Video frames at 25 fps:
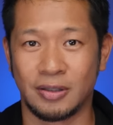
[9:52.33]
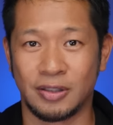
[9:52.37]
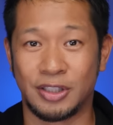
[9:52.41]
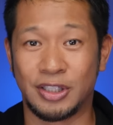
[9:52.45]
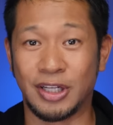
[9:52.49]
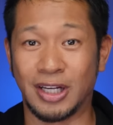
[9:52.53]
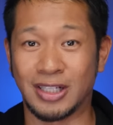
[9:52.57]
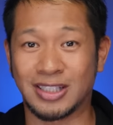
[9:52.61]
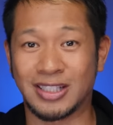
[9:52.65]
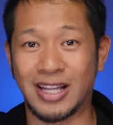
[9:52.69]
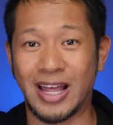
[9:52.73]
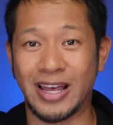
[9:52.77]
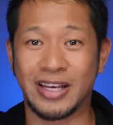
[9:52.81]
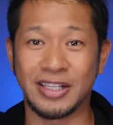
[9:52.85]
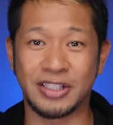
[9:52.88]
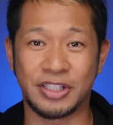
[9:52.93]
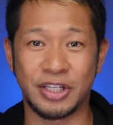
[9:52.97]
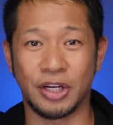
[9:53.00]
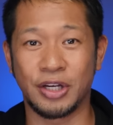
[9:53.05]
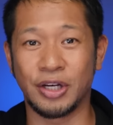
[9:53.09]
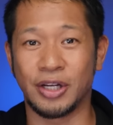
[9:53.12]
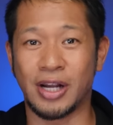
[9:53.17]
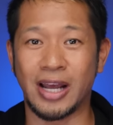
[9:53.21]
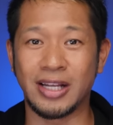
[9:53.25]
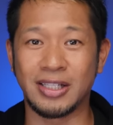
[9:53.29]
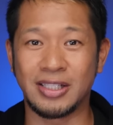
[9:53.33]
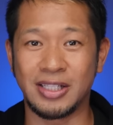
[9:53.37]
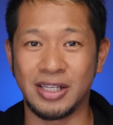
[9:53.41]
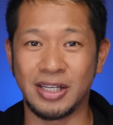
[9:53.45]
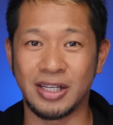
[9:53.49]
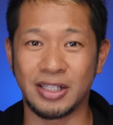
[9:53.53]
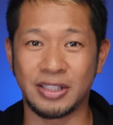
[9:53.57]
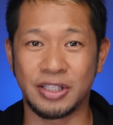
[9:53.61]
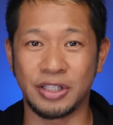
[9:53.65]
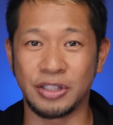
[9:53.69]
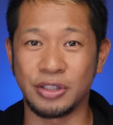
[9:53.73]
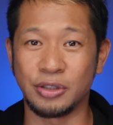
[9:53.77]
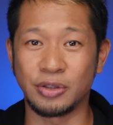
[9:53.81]
Just like it's a good
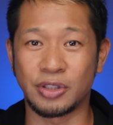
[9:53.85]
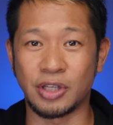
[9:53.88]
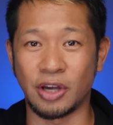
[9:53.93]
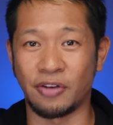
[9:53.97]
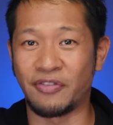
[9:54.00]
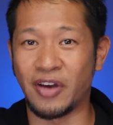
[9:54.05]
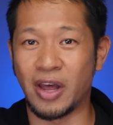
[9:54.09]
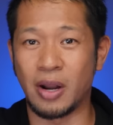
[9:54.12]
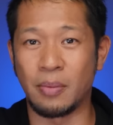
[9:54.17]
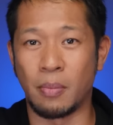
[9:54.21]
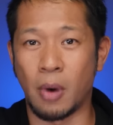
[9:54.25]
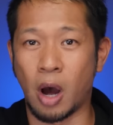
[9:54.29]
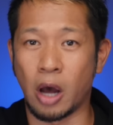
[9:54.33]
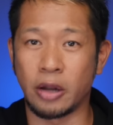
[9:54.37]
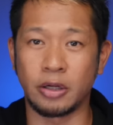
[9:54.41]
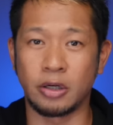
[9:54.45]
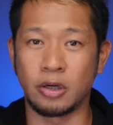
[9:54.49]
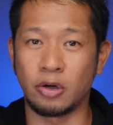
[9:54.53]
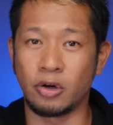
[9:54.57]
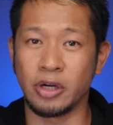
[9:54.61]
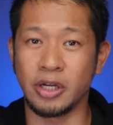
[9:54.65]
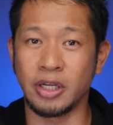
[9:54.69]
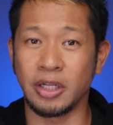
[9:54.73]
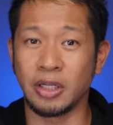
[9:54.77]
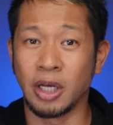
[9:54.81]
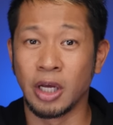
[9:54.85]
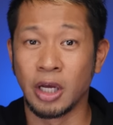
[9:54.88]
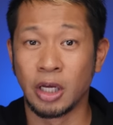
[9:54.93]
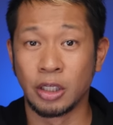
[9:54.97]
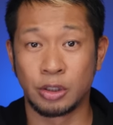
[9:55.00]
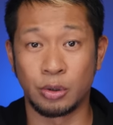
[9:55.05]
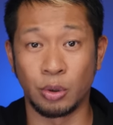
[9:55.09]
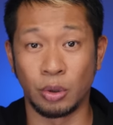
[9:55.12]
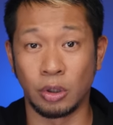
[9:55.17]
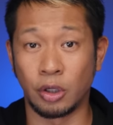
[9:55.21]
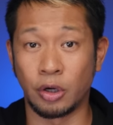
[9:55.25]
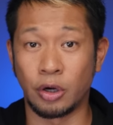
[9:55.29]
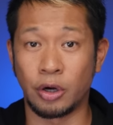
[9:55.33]
idea to use event monitoring
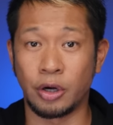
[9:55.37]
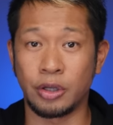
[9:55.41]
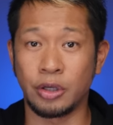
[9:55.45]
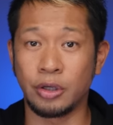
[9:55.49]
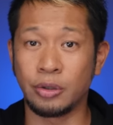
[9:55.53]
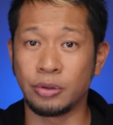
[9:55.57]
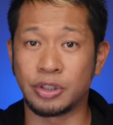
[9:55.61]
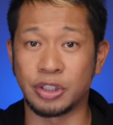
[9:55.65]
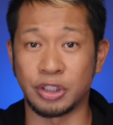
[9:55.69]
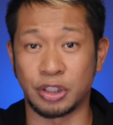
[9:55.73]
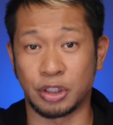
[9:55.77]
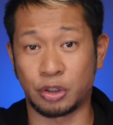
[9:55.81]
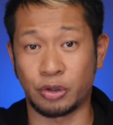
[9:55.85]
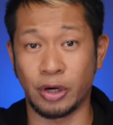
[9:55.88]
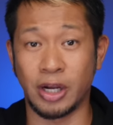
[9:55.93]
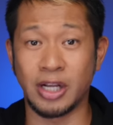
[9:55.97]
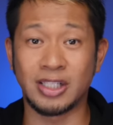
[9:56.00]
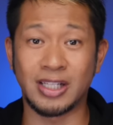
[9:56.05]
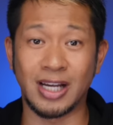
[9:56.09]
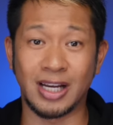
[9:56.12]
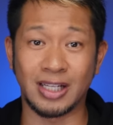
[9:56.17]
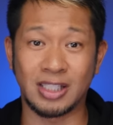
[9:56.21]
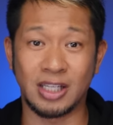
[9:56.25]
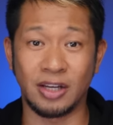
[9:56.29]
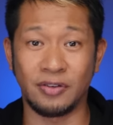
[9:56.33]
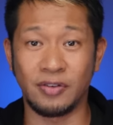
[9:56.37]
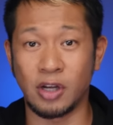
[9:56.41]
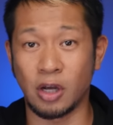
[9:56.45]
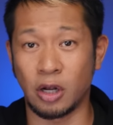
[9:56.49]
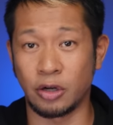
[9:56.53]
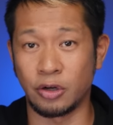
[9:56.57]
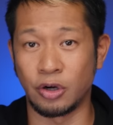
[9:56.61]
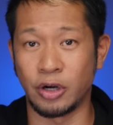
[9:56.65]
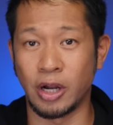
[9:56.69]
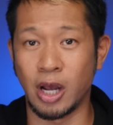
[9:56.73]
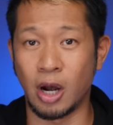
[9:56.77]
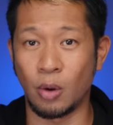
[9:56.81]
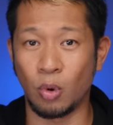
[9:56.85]
to alert you to strange activity on
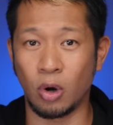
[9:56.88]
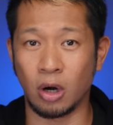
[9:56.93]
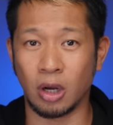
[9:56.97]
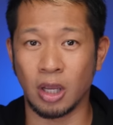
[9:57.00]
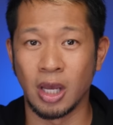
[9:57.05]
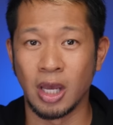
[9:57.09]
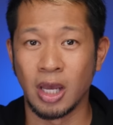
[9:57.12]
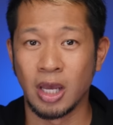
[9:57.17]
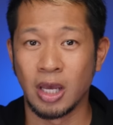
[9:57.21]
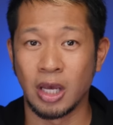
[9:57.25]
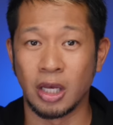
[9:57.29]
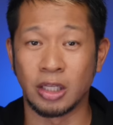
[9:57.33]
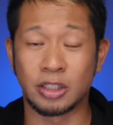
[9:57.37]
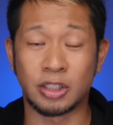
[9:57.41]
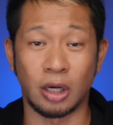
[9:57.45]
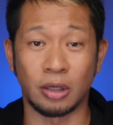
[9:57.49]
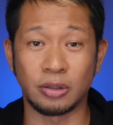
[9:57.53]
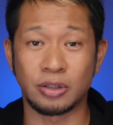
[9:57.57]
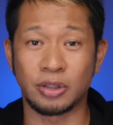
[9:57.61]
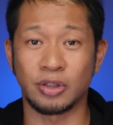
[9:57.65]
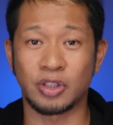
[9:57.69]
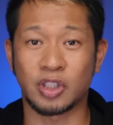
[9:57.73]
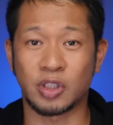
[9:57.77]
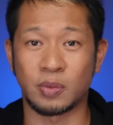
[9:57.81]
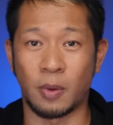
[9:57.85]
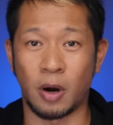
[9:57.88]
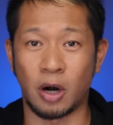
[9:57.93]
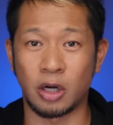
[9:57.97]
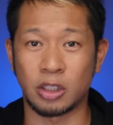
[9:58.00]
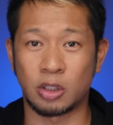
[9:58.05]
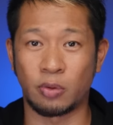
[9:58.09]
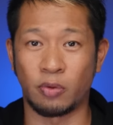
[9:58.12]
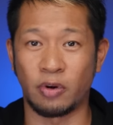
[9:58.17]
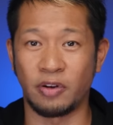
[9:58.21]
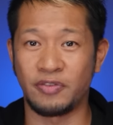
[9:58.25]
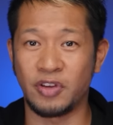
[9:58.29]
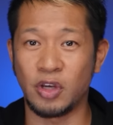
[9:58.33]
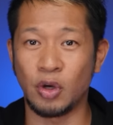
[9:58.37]
your network, it's also smart
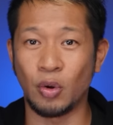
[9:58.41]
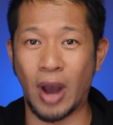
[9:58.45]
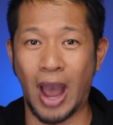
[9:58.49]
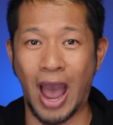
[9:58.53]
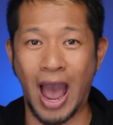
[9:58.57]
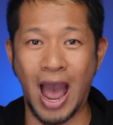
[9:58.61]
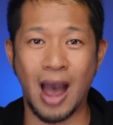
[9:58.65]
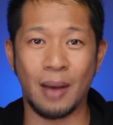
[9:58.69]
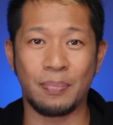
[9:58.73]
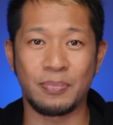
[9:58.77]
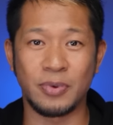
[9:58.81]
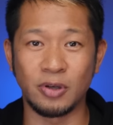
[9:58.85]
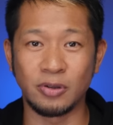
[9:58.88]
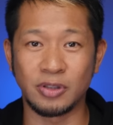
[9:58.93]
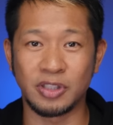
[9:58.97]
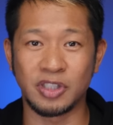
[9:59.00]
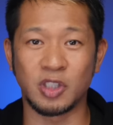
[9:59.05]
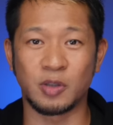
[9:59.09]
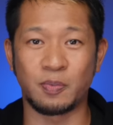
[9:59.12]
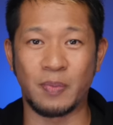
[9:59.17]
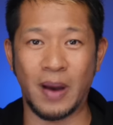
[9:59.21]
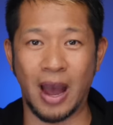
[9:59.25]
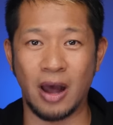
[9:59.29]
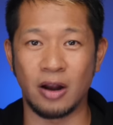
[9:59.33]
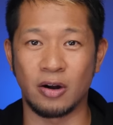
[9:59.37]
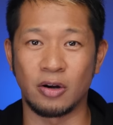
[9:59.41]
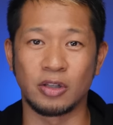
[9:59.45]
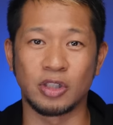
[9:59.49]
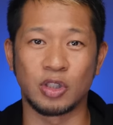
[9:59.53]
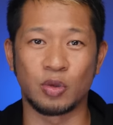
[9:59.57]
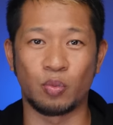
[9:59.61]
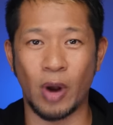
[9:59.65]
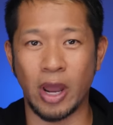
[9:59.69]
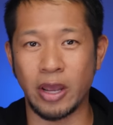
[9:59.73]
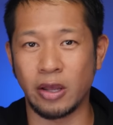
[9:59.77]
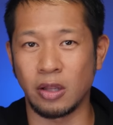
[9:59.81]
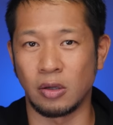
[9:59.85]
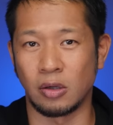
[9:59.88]
to review app usage patterns
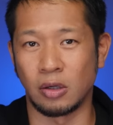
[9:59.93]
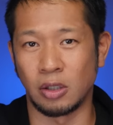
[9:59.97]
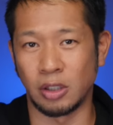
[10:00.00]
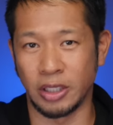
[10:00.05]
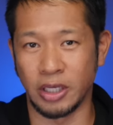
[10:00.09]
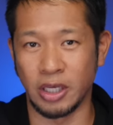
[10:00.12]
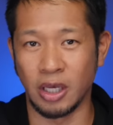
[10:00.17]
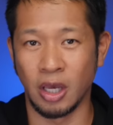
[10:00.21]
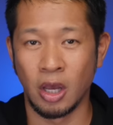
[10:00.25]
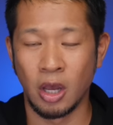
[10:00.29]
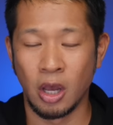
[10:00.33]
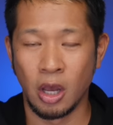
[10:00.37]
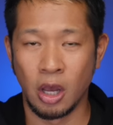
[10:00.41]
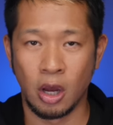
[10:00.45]
regularly.